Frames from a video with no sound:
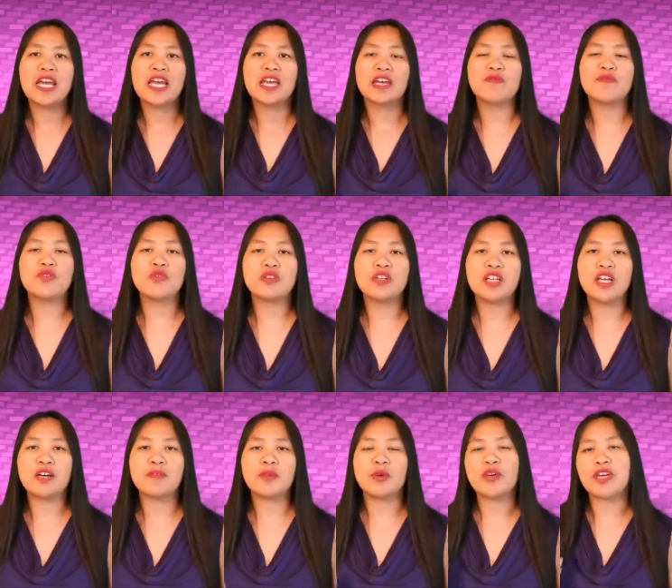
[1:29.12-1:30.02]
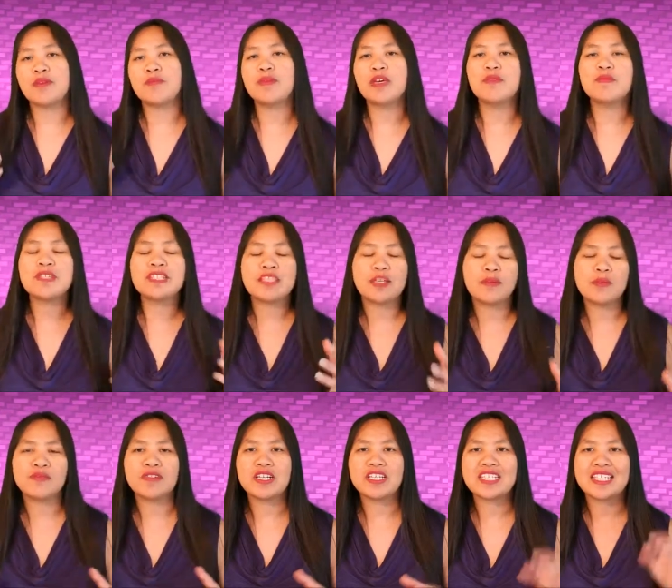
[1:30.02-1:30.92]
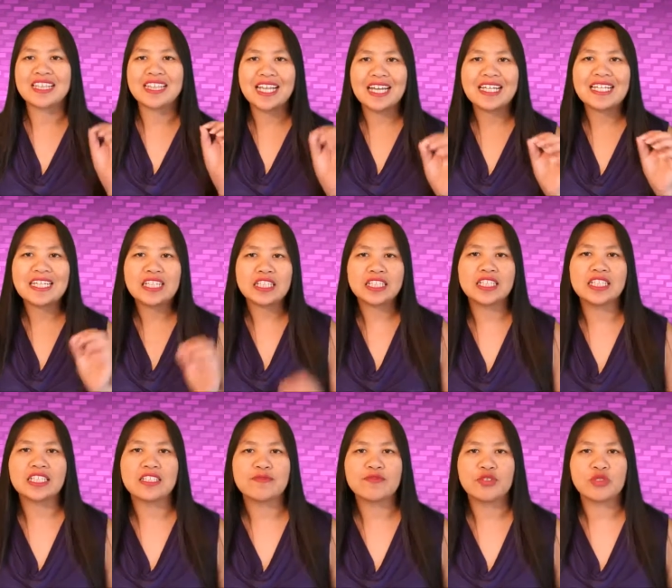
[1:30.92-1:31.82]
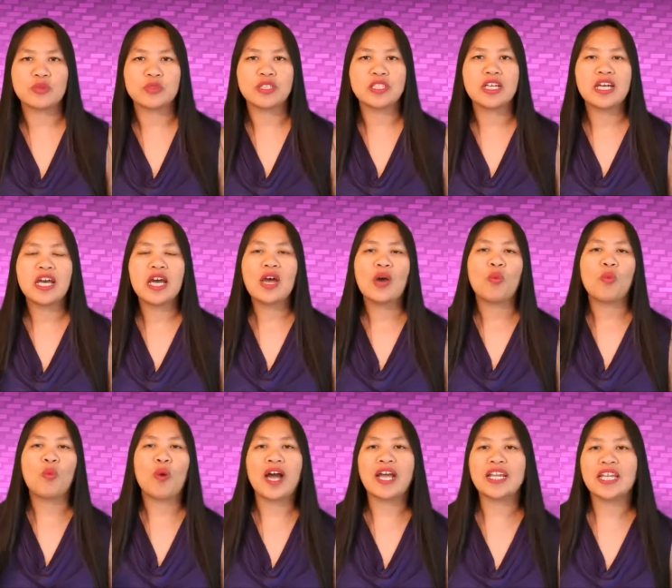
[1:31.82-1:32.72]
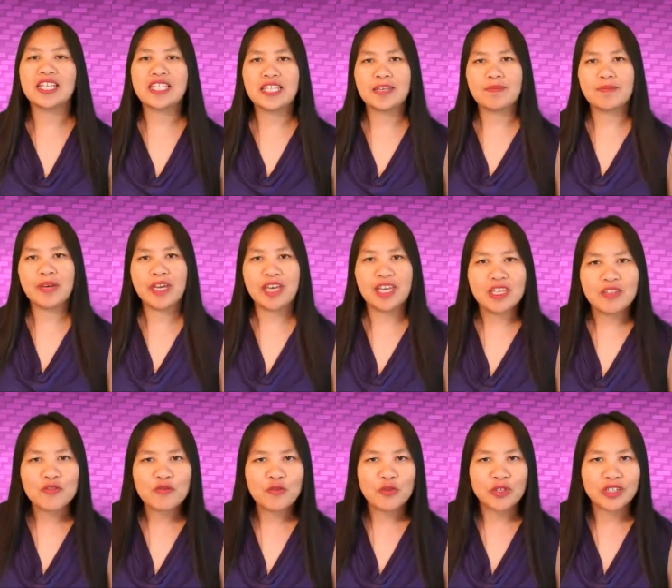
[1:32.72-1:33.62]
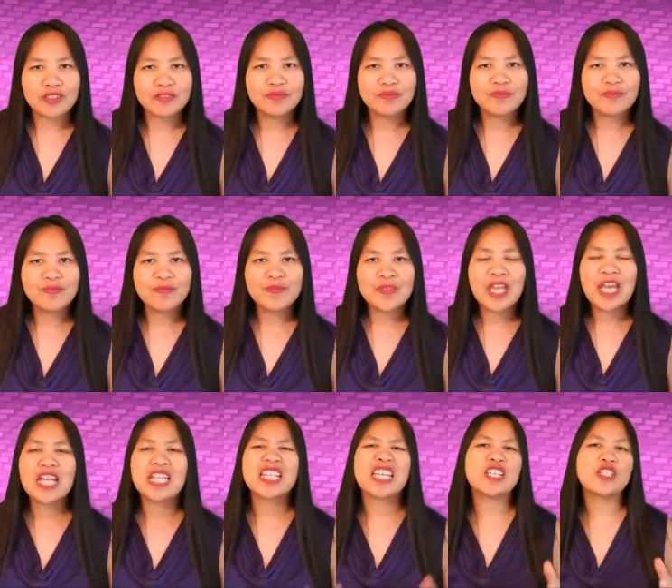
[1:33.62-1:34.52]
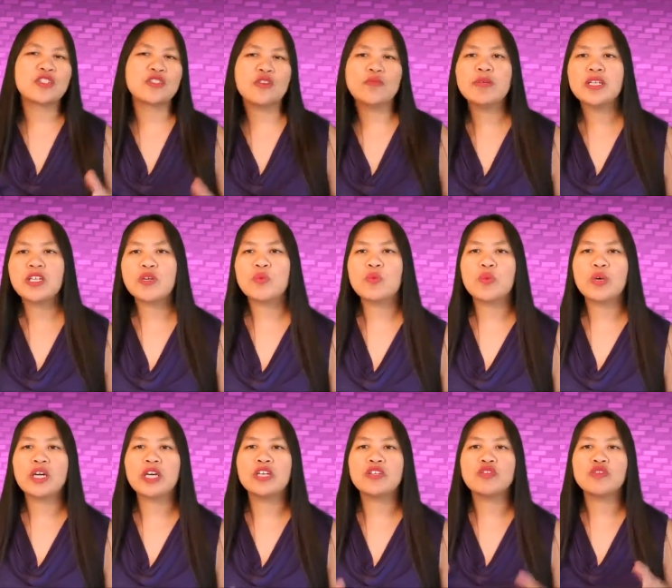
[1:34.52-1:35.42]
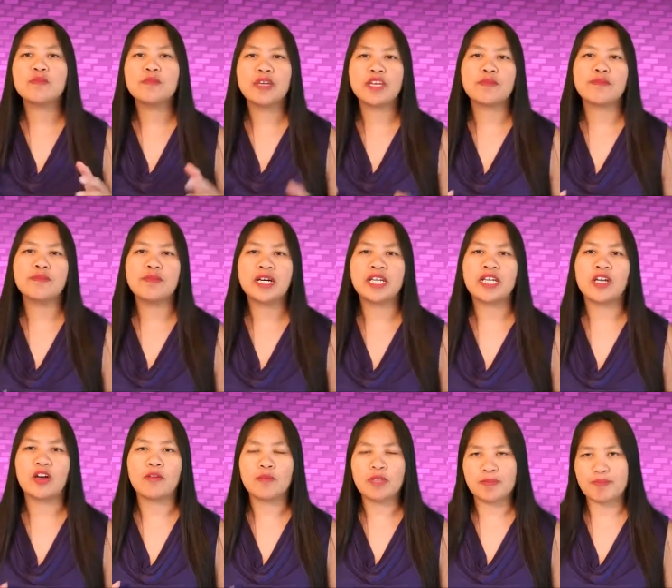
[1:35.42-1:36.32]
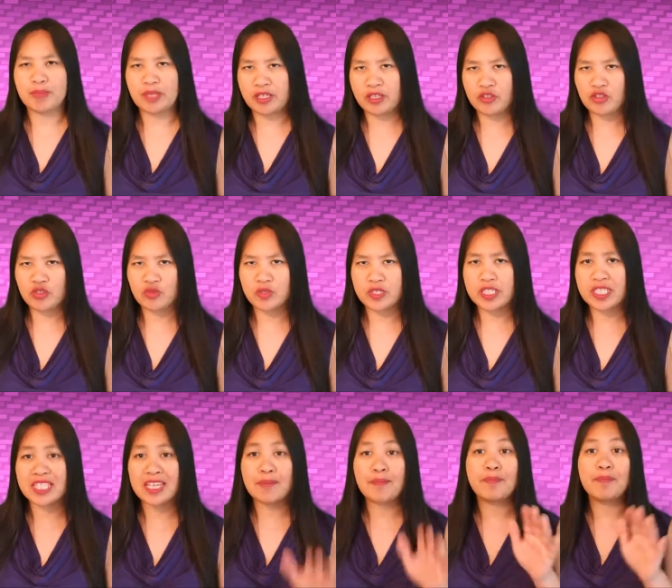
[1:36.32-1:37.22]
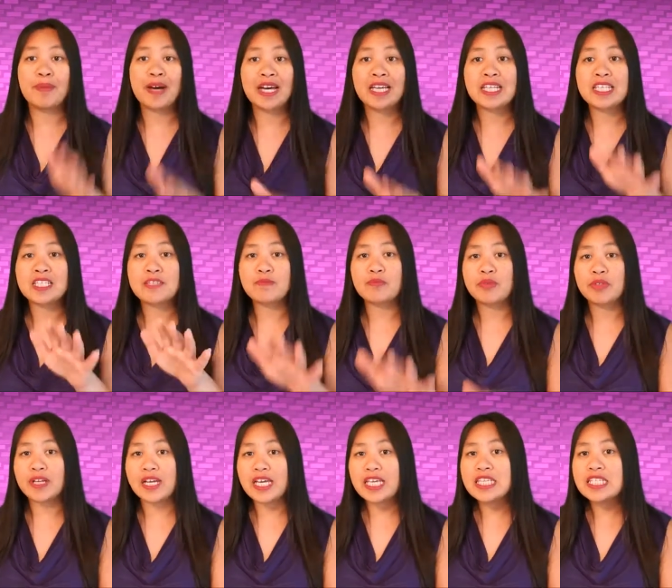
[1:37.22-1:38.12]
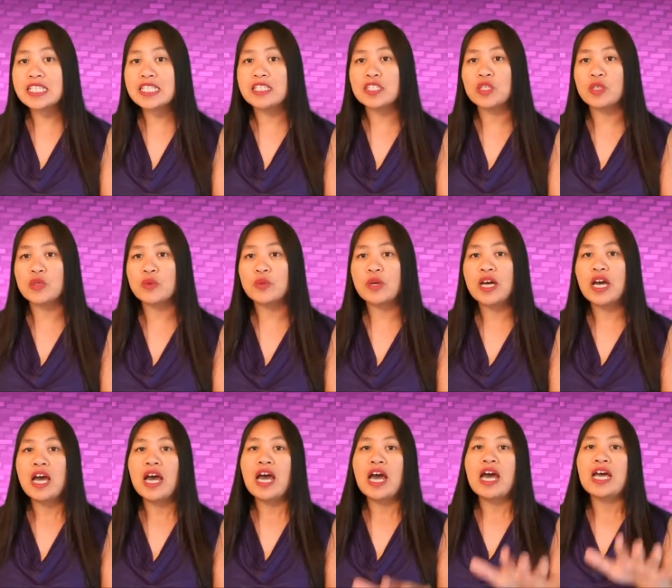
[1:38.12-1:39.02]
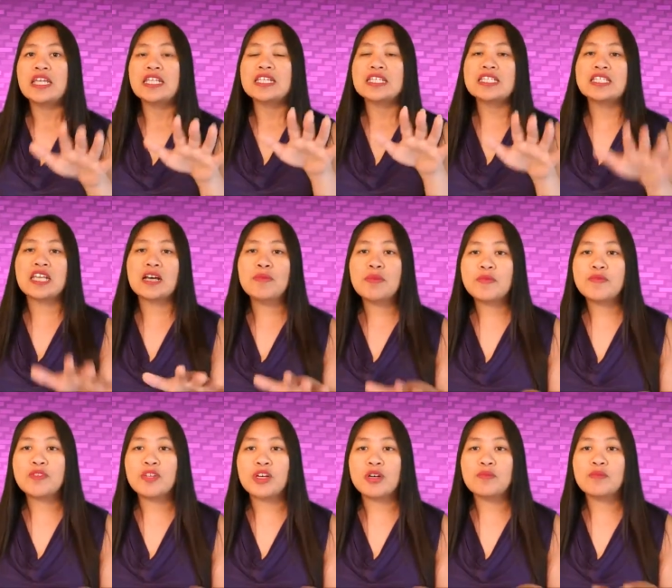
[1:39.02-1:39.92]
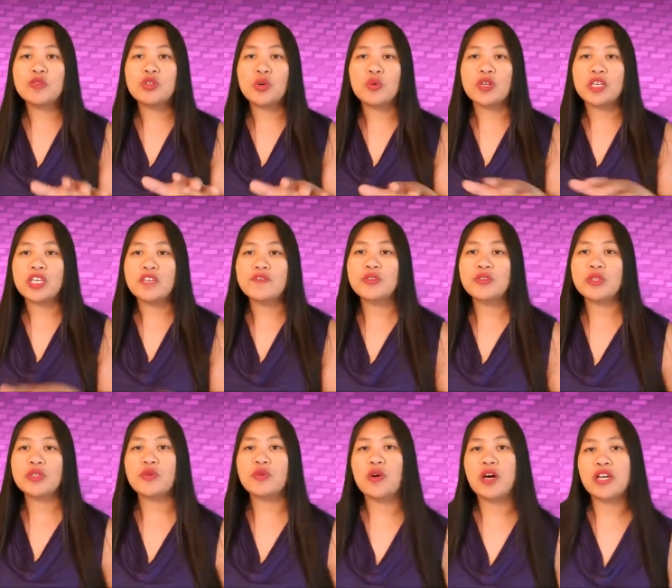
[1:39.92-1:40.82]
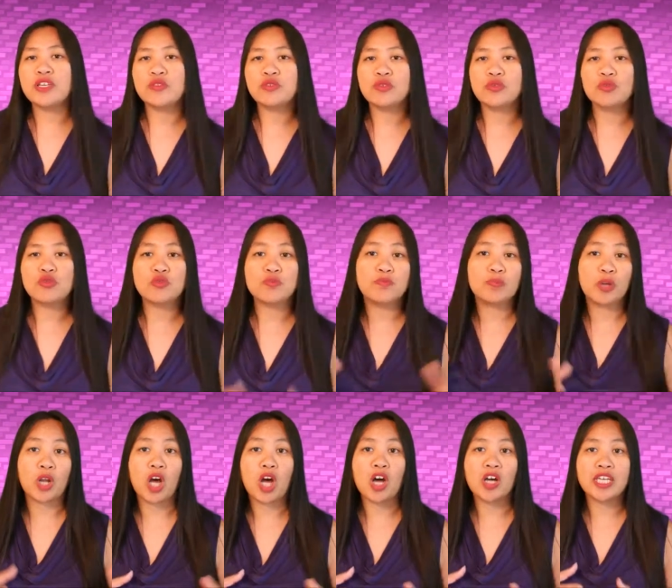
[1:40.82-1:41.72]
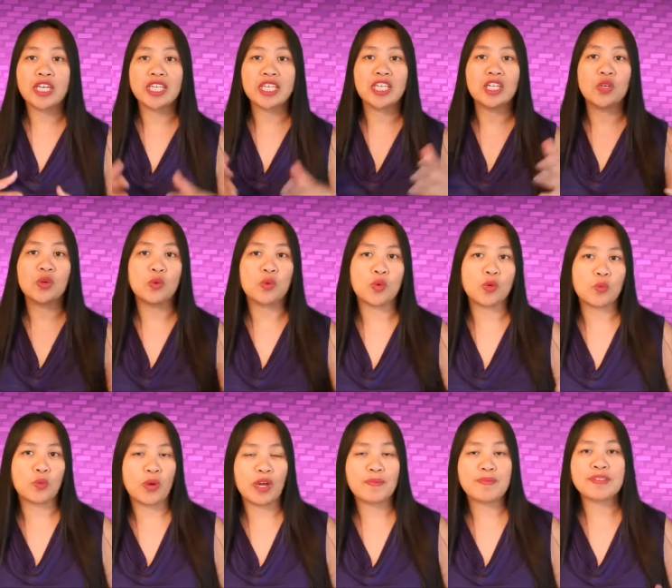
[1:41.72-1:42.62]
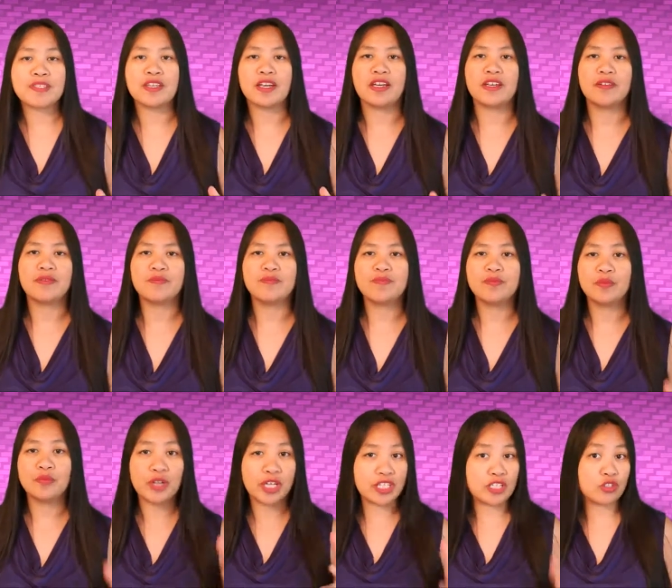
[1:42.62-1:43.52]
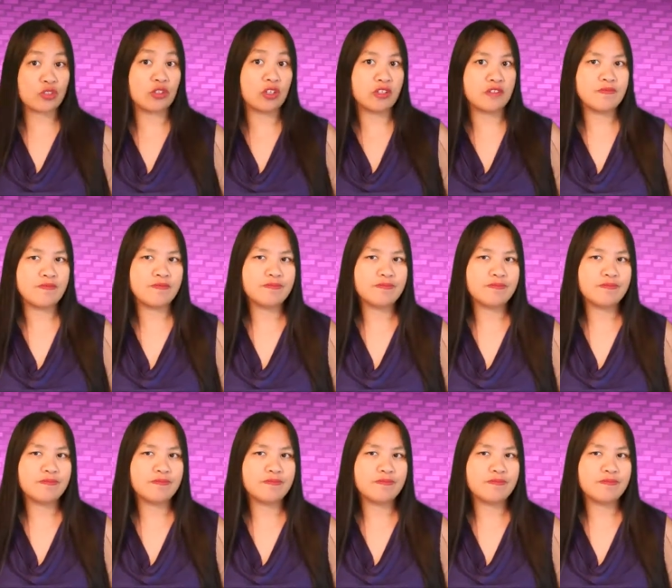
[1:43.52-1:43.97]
if you love, okay, maybe some of us slightly addicted to it, why not get paid for it? There's so many ways to make money on Pinterest that might surprise you. Some of them don't even require you to do blogging or website. Ready to learn?